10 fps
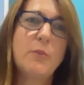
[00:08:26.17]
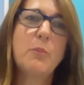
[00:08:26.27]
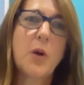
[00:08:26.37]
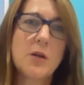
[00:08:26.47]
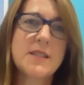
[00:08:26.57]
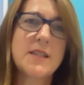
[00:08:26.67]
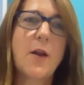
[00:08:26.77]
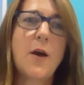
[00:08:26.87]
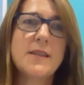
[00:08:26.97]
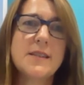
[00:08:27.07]

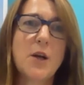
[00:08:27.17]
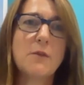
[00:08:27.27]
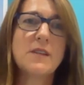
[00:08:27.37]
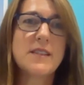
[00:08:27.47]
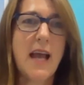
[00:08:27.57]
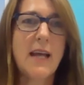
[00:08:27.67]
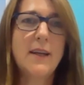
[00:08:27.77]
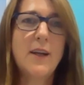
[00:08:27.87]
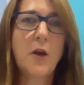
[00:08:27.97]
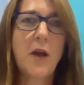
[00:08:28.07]
personalized service
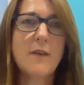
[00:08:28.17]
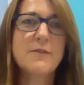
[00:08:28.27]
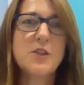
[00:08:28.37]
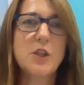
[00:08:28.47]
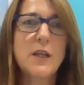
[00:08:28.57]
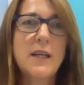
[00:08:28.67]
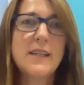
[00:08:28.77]
and look after